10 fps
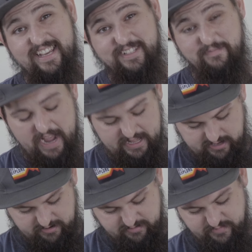is
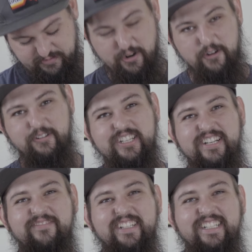Milo. Before we
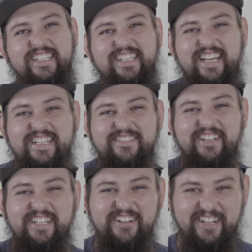jump into today's
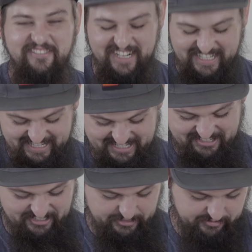video, I wanted to
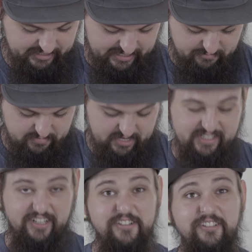introduce him. He's
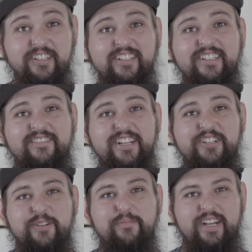our new little
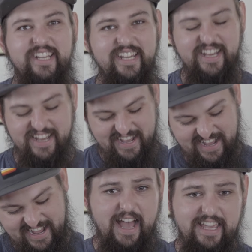adventure buddy.
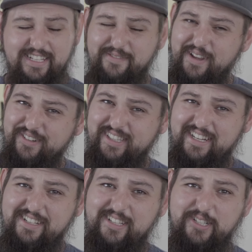His favorite
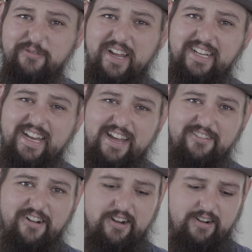things to do right now
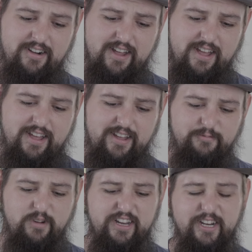are
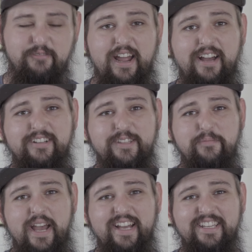running around in the
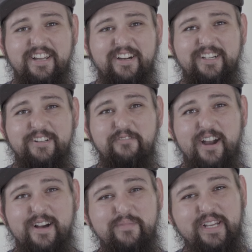backyard and
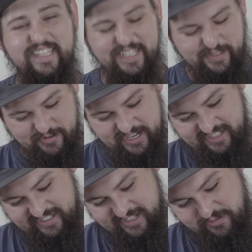romping in the
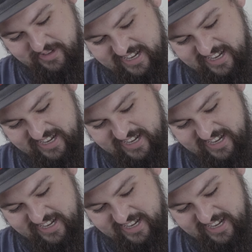sprinklers when